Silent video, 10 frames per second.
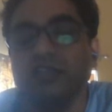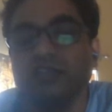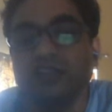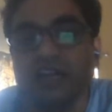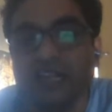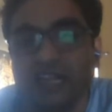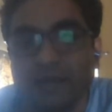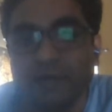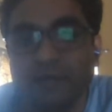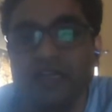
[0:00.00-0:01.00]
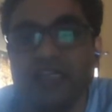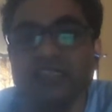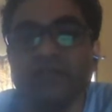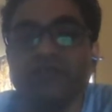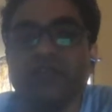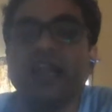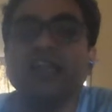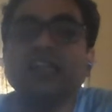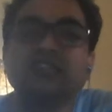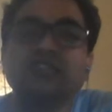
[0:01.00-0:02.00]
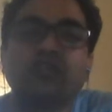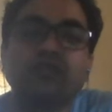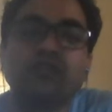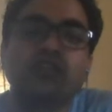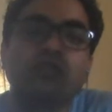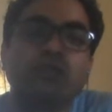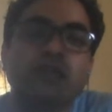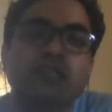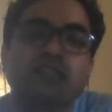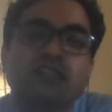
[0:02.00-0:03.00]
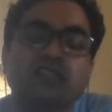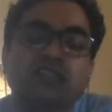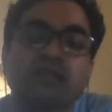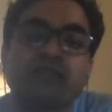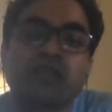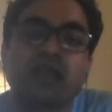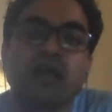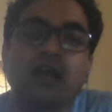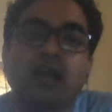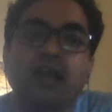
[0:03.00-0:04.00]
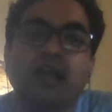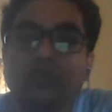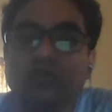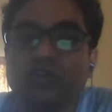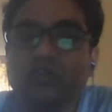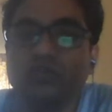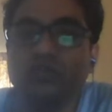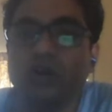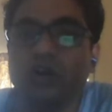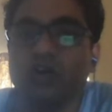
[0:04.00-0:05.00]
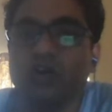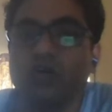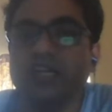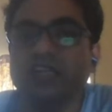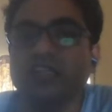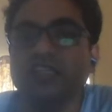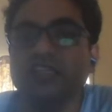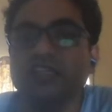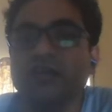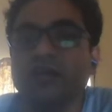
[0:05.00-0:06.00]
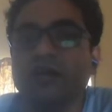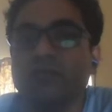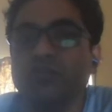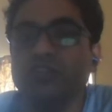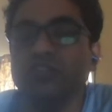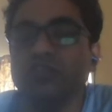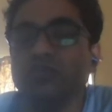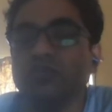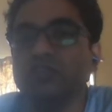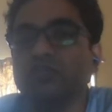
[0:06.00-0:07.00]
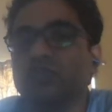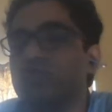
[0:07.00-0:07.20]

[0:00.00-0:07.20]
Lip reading: starting capabilities and of the complex structure. In order to accommodate the both the rotors,